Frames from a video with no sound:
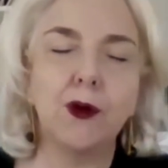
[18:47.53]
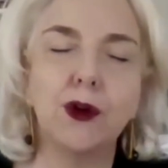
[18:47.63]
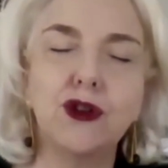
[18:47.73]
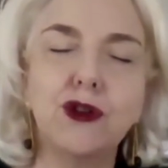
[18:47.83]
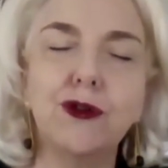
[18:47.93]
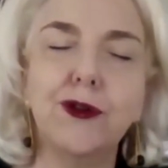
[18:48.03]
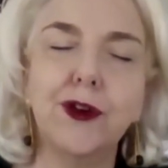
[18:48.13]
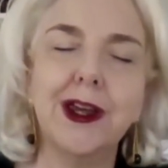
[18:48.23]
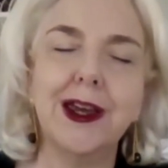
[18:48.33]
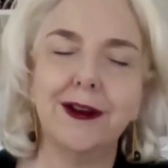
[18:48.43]
or to
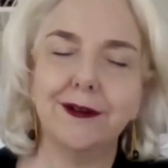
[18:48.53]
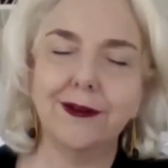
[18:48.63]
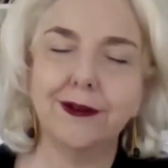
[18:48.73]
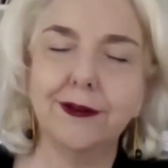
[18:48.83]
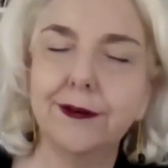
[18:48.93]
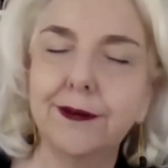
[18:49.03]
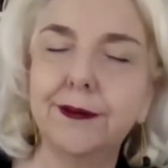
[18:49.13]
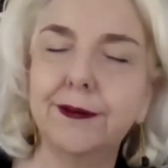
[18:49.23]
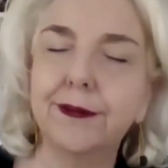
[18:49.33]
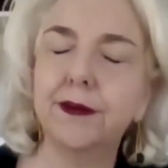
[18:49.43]
forgive
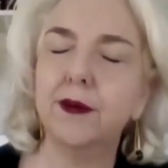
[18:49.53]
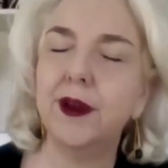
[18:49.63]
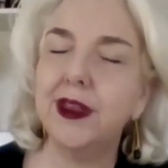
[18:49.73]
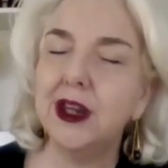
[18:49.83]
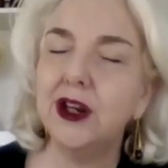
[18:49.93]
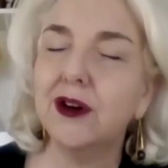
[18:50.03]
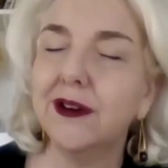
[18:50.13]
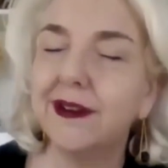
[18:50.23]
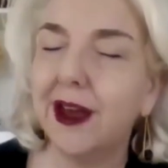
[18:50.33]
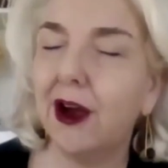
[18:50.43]
within
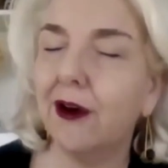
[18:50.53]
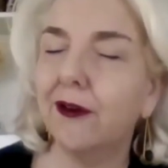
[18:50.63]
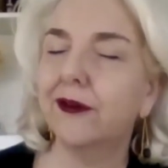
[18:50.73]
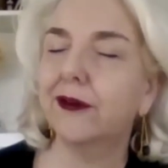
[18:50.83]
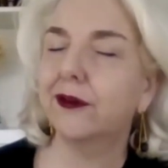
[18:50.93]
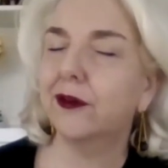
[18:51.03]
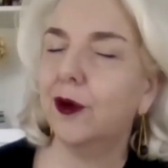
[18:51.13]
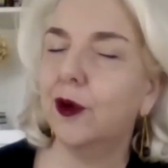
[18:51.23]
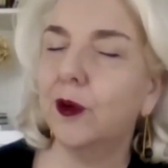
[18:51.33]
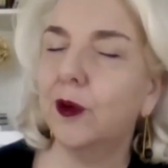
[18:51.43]
yourself
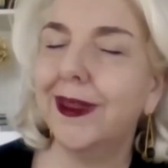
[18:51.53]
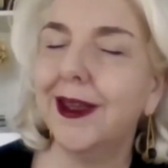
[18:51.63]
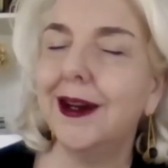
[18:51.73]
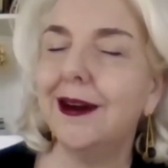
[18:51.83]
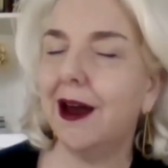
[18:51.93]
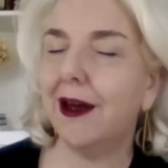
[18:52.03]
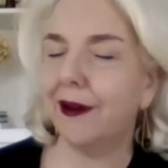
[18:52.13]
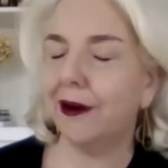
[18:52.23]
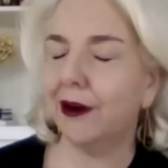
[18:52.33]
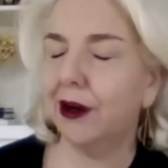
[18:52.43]
or within
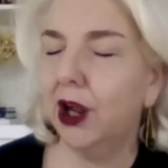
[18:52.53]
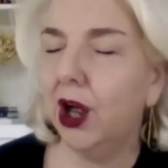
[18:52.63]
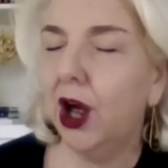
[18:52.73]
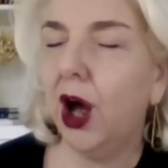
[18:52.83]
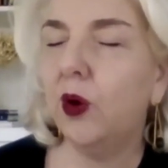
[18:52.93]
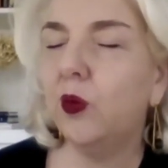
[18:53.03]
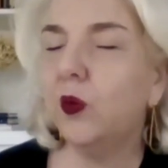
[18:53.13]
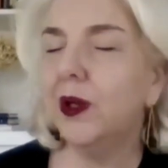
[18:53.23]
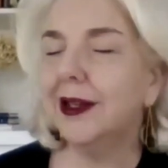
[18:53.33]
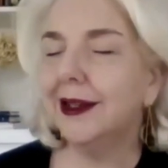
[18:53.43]
another, a
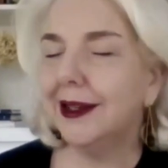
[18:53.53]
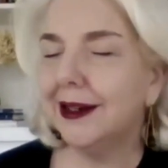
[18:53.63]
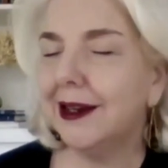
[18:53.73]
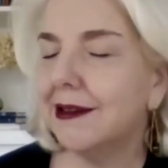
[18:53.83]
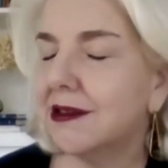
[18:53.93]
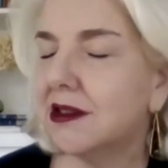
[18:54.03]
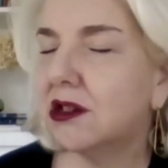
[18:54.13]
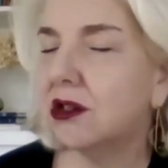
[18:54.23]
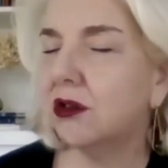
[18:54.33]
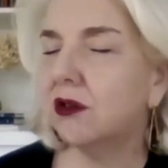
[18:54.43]
willingness
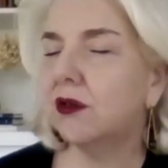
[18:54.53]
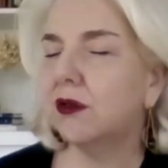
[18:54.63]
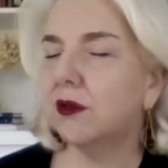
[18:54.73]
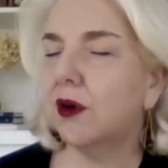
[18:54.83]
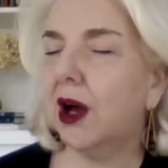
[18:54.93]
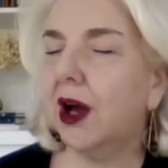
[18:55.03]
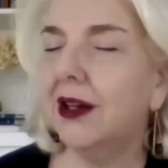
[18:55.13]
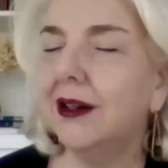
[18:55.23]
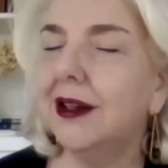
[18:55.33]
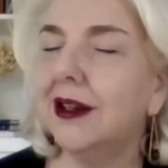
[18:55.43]
to
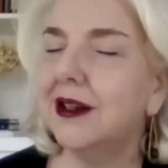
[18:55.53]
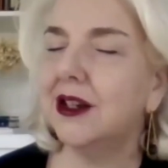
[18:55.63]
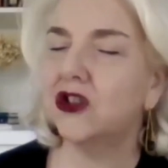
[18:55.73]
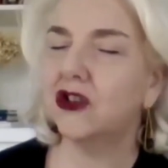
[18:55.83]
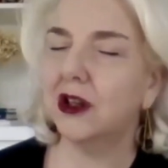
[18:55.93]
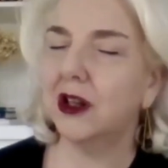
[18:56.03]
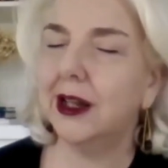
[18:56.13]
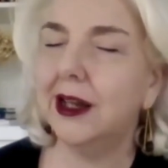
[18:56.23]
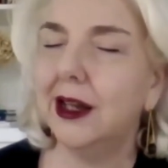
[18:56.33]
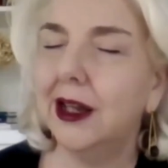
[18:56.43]

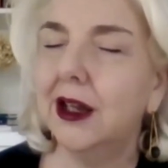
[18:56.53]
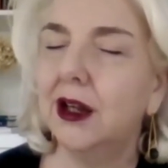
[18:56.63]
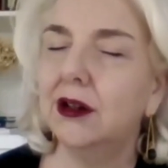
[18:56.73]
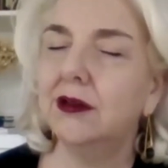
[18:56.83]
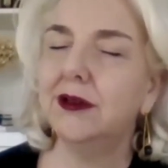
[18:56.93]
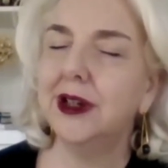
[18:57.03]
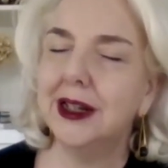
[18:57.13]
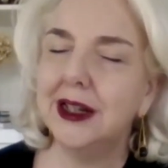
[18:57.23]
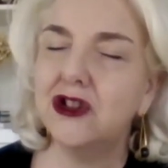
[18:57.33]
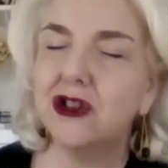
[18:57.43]
unconditionally
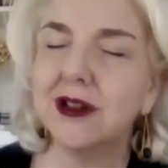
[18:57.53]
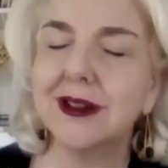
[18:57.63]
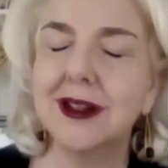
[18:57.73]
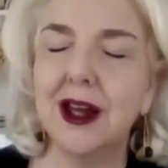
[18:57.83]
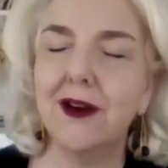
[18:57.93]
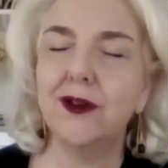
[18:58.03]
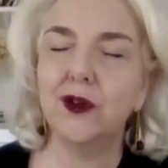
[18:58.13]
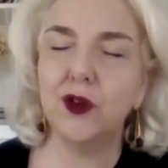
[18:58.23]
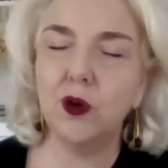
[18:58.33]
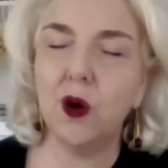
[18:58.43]
really just love
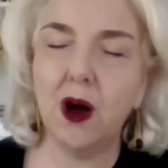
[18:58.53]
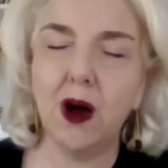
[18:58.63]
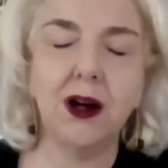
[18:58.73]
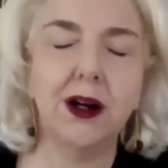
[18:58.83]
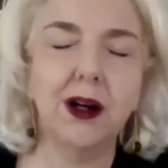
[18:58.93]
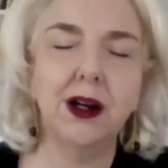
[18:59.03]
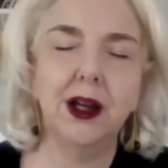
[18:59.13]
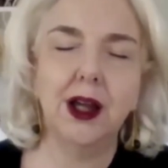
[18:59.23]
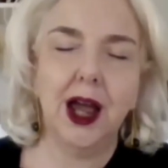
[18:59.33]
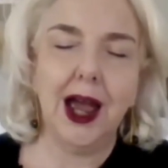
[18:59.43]
who you are
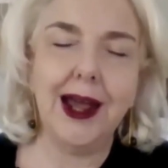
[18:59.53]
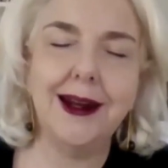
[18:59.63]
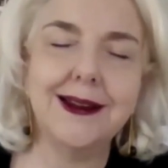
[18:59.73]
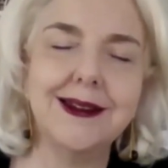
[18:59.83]
and